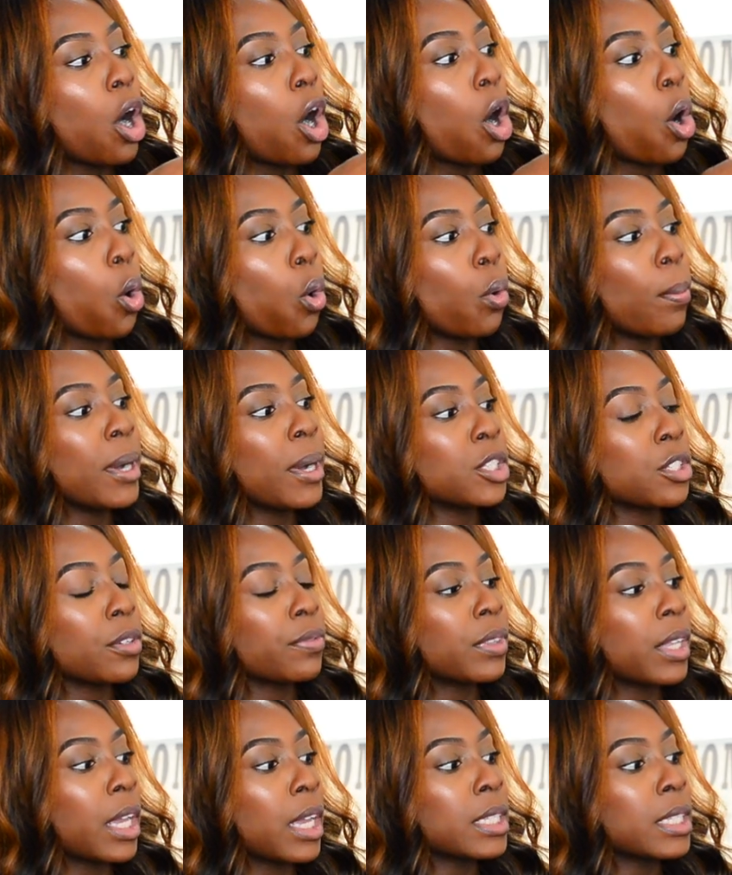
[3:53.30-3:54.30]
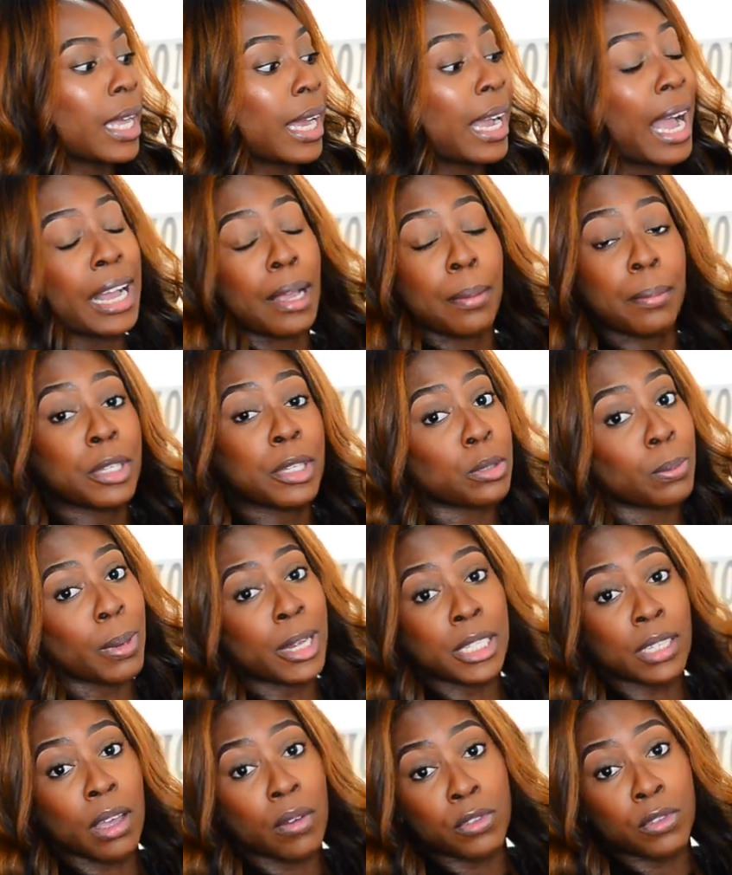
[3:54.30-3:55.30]
a whole bunch of things. Like I can picture
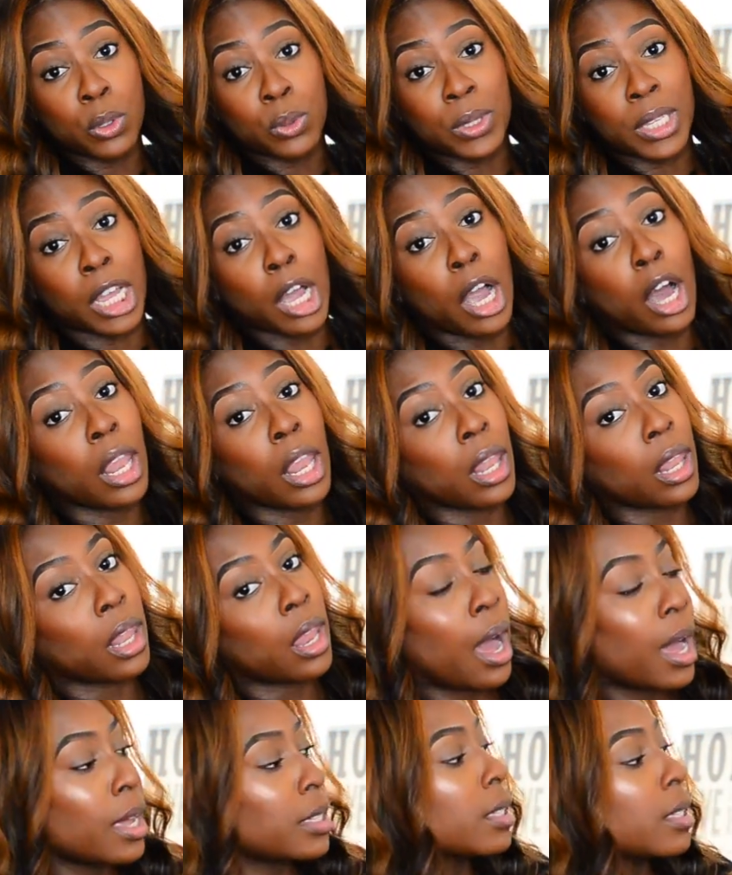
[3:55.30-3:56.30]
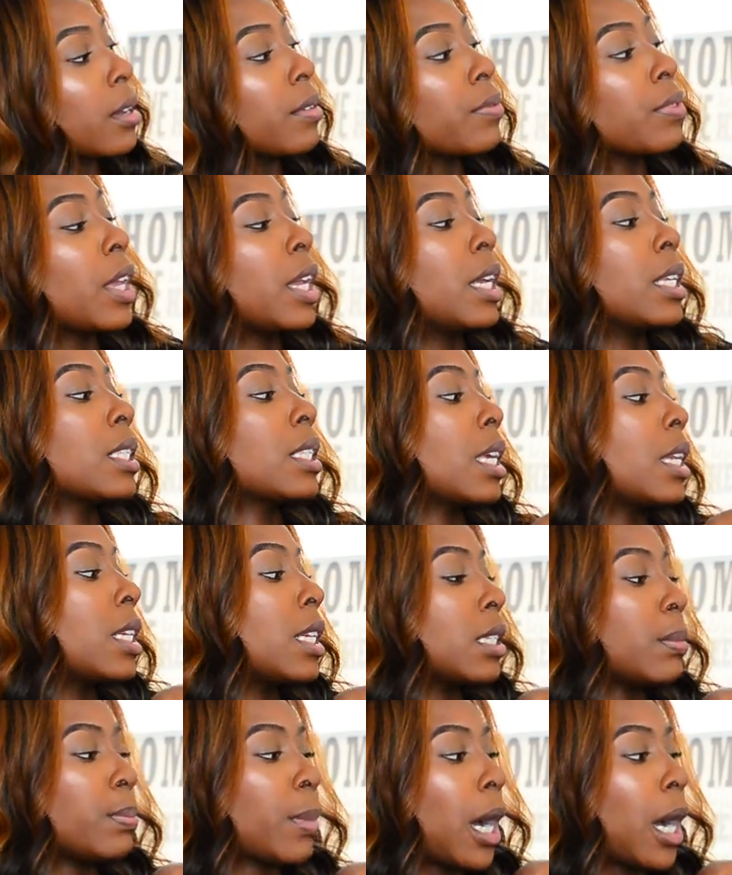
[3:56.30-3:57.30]
myself using a lot of things in
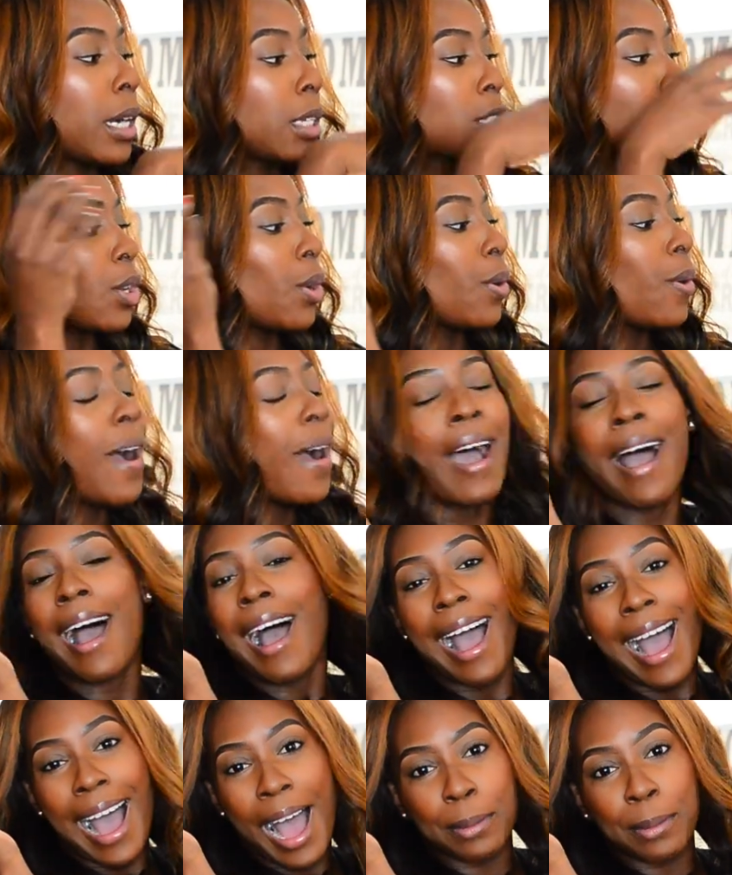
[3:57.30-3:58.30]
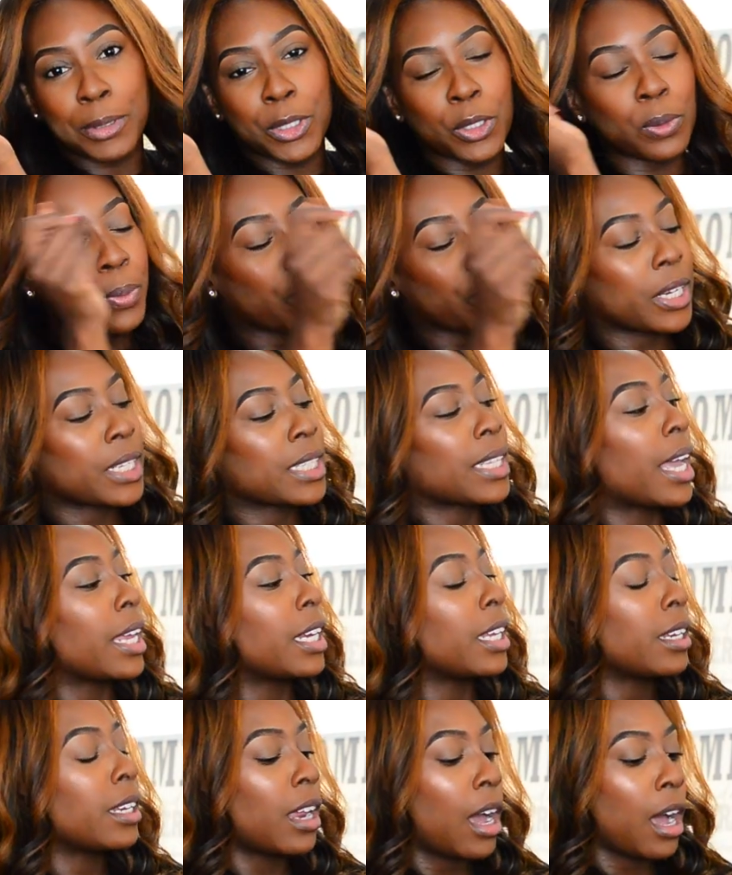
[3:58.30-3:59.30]
this box. So I'm super
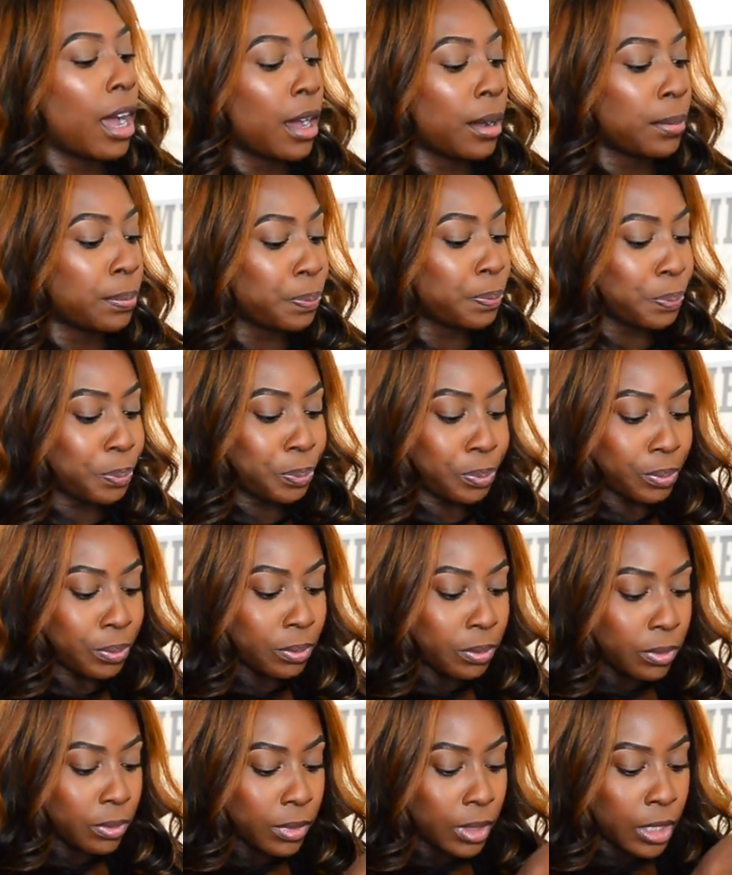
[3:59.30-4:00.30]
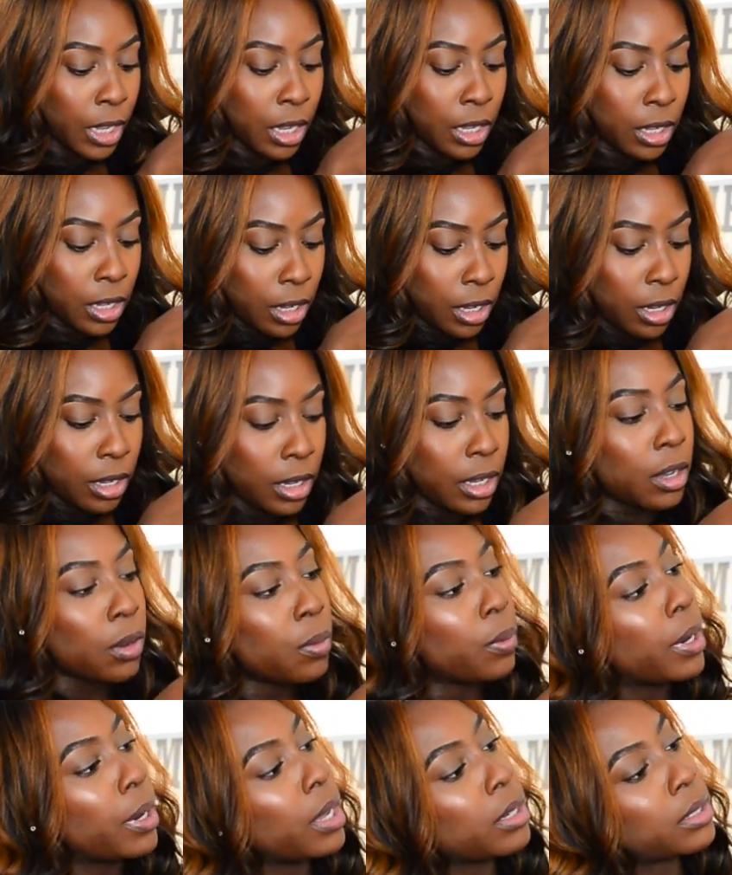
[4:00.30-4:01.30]
excited. Um,
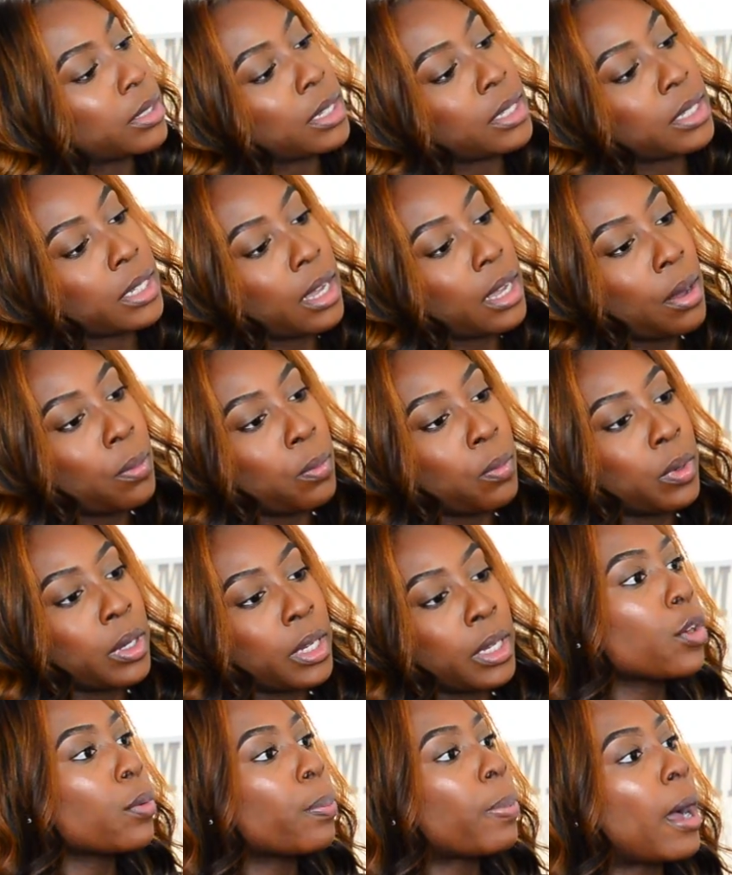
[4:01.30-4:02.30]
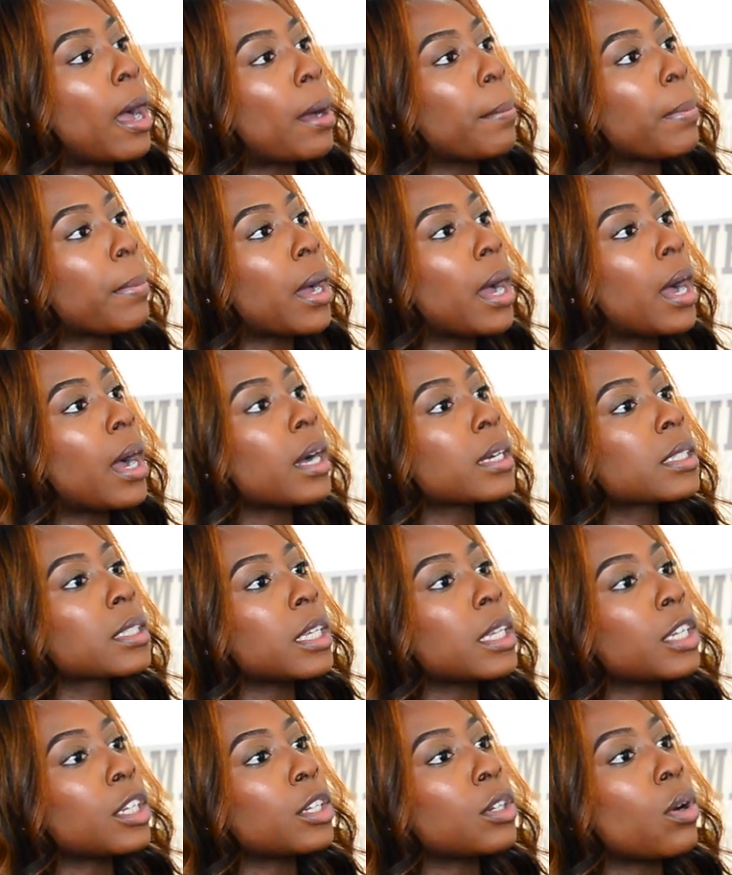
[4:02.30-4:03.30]
what else does it come with? Coupon box
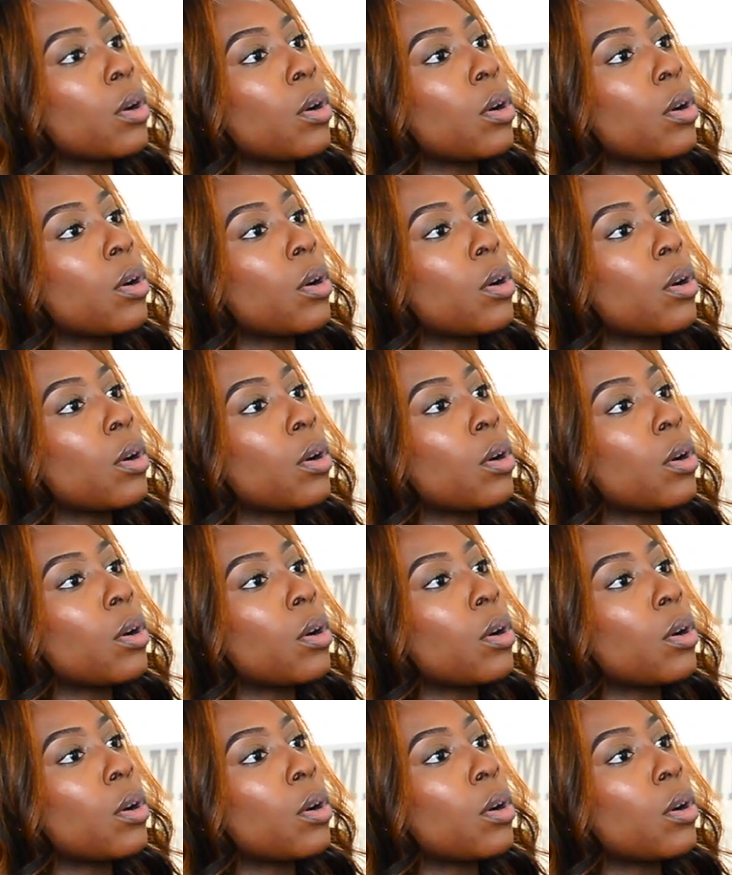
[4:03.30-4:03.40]
and then